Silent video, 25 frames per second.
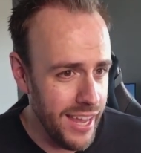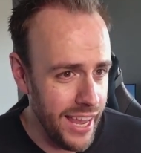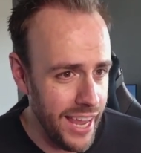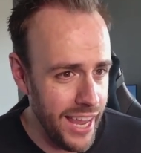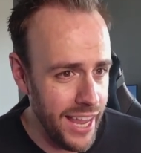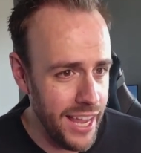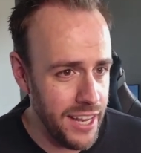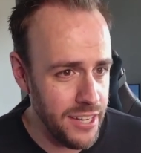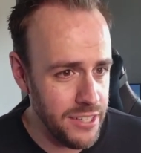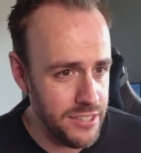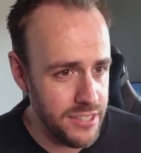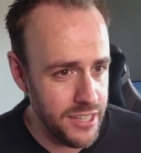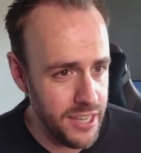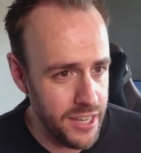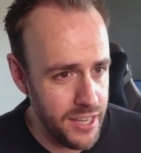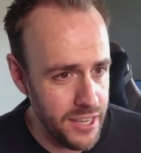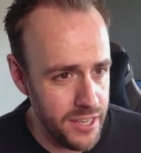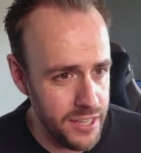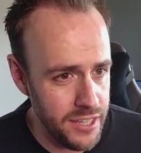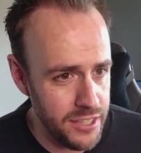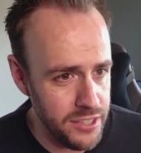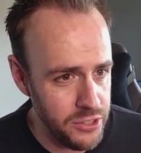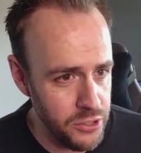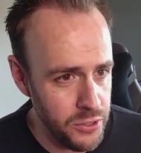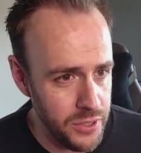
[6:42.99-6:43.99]
And
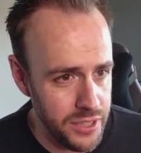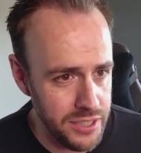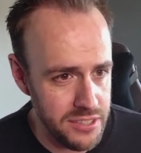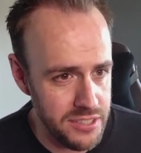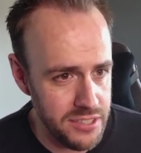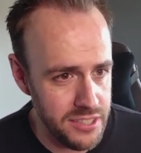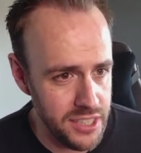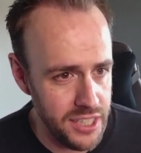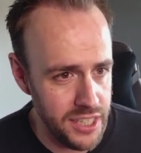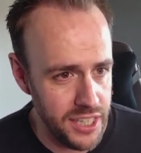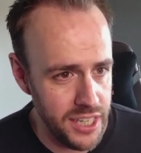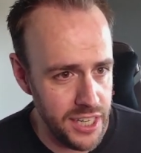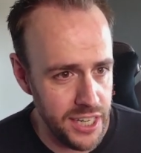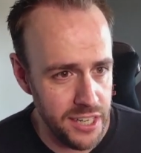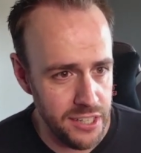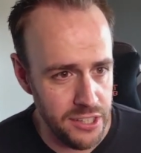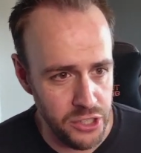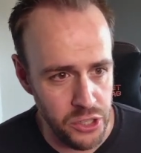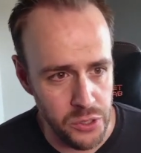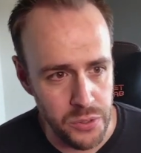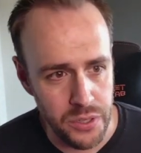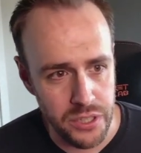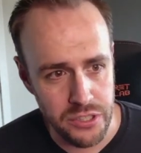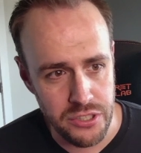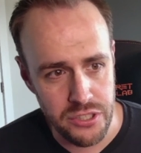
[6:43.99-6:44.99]
you can see here
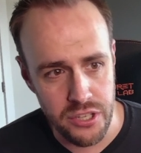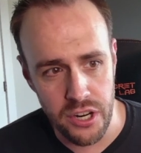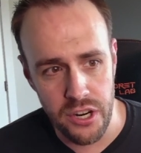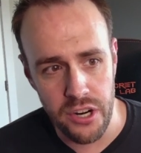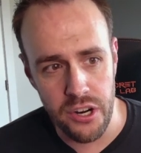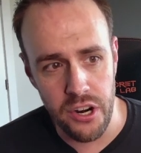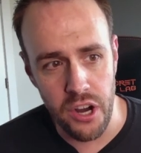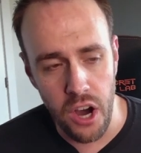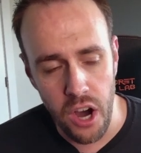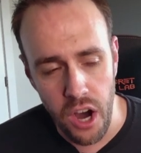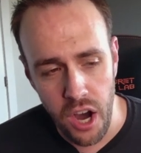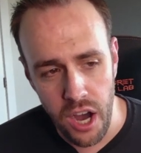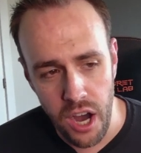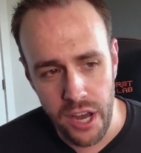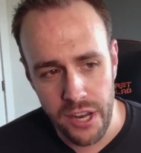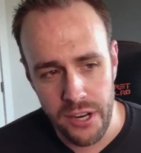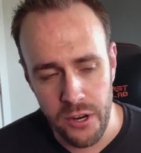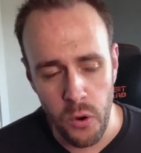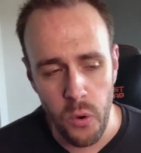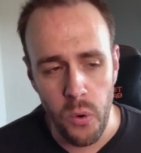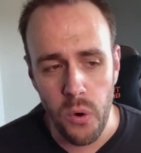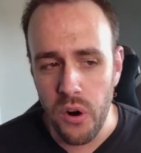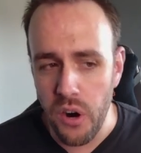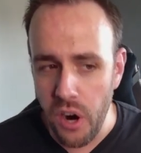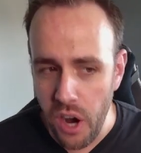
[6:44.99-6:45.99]
that you can turn
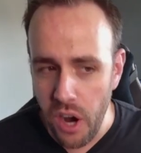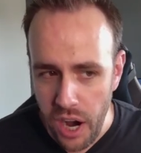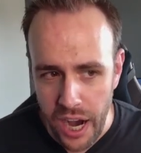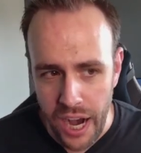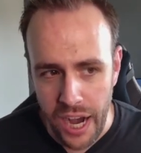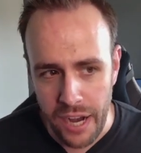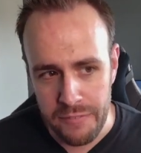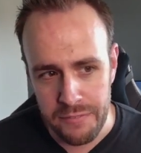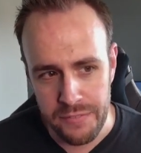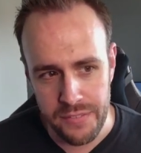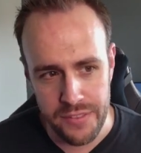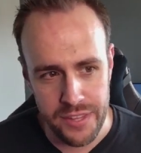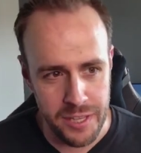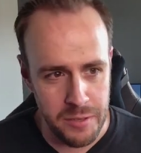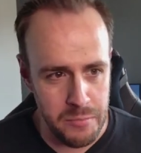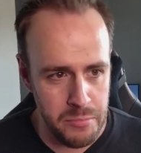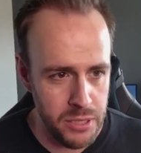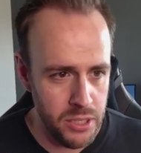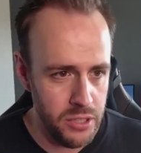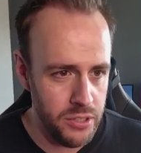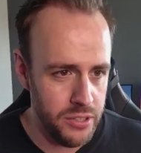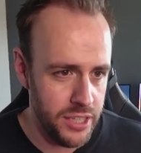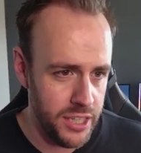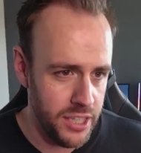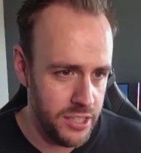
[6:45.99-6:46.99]
on or off the
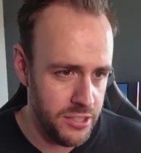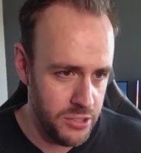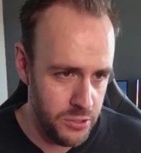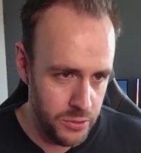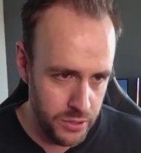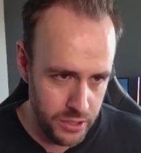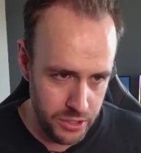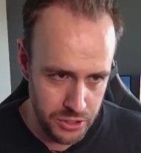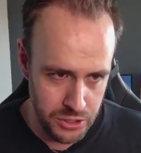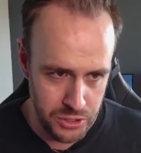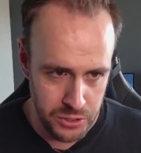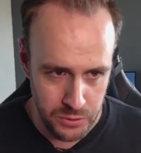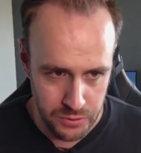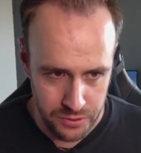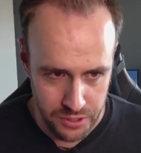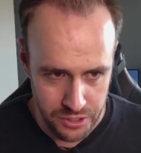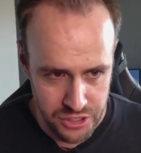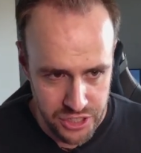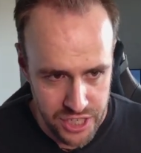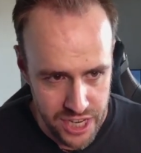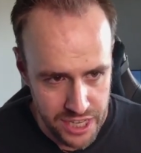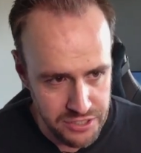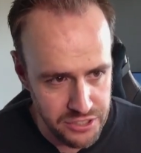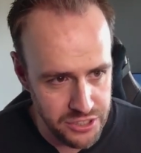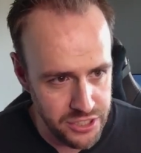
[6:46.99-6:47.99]
ability to control the
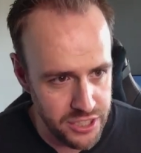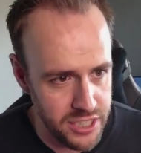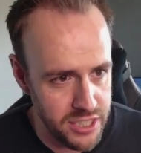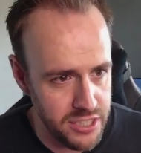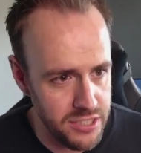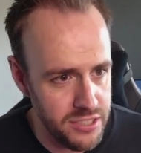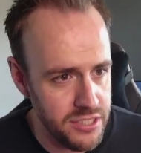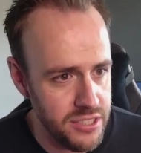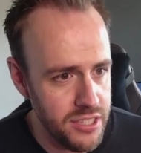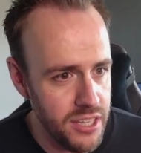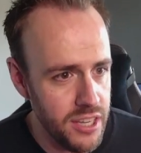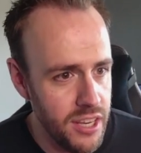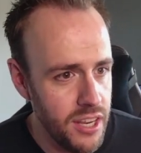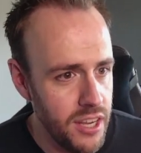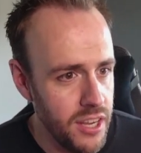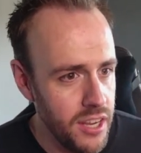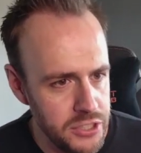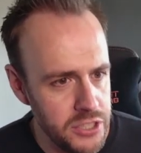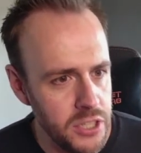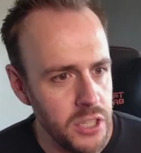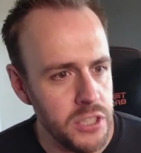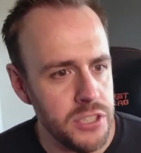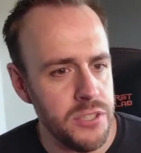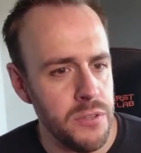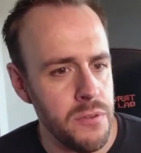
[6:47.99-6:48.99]
gestures.
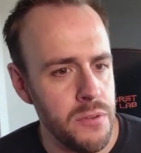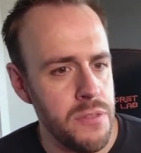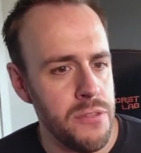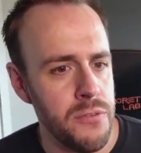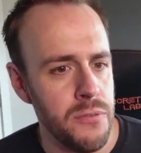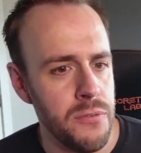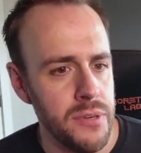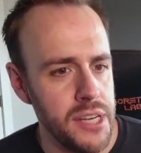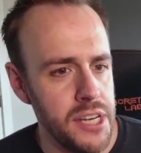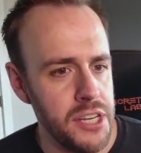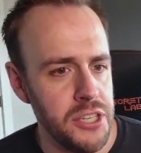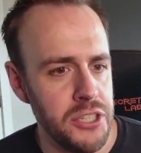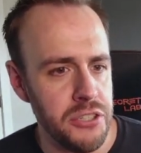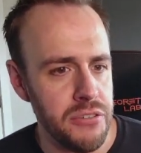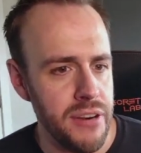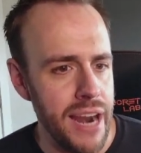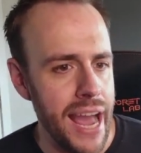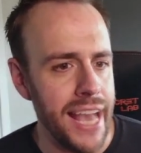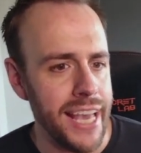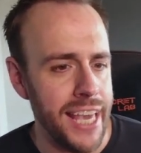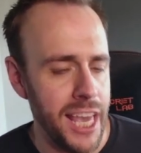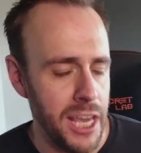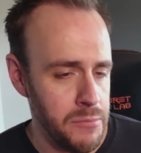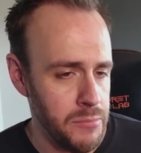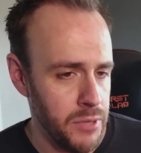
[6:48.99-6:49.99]
There's also 3
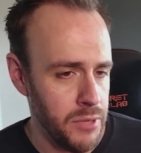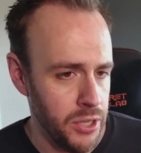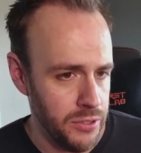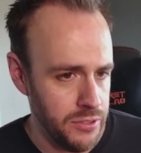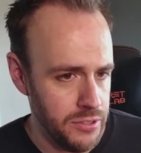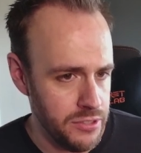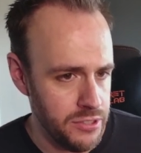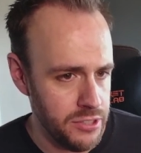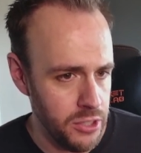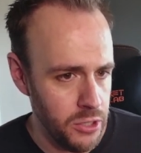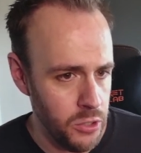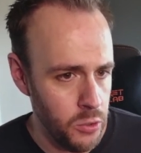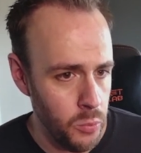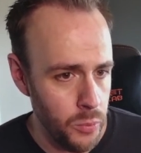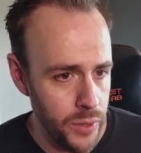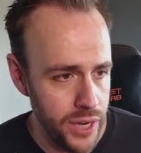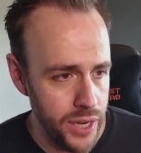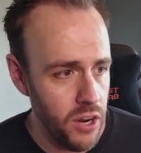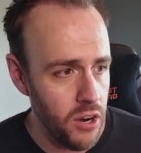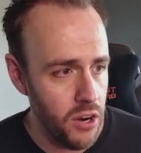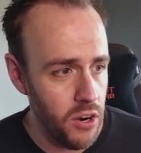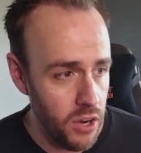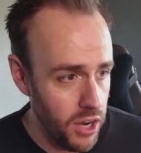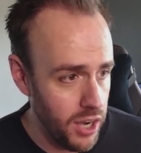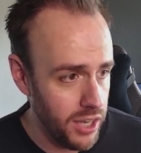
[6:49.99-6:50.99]
tracking modes. So
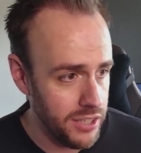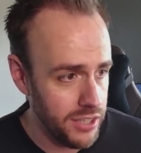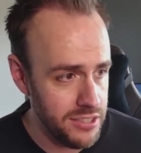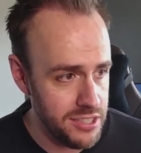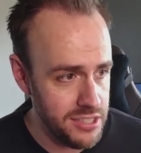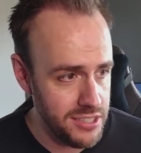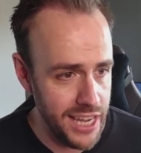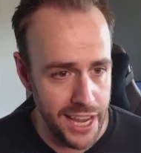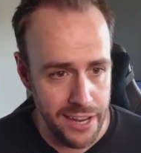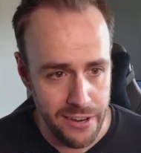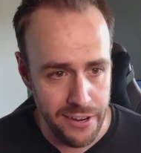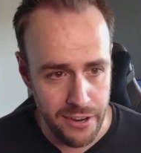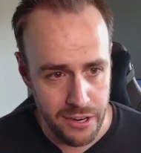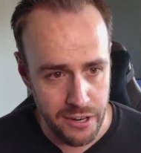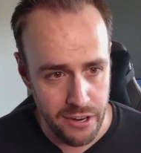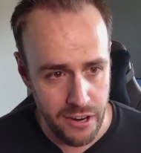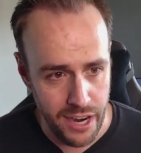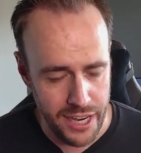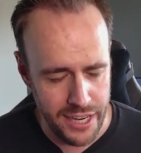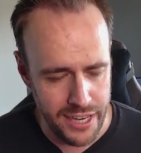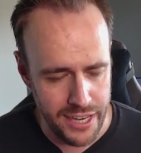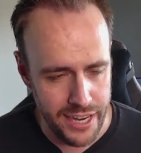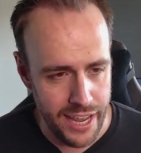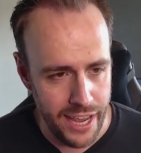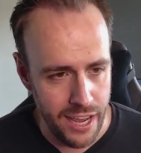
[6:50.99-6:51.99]
we are on standard
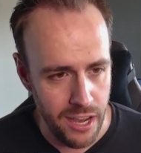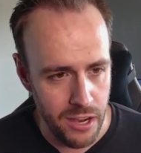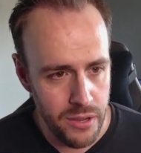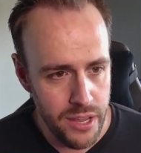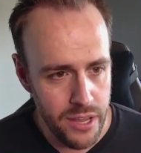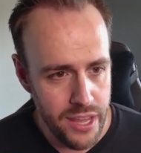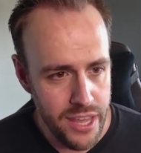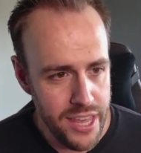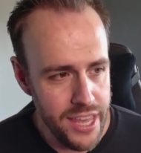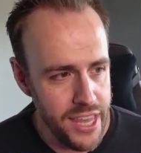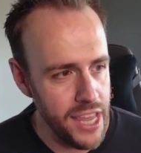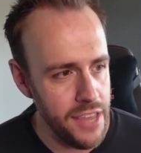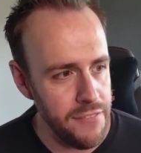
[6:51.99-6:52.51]
right now.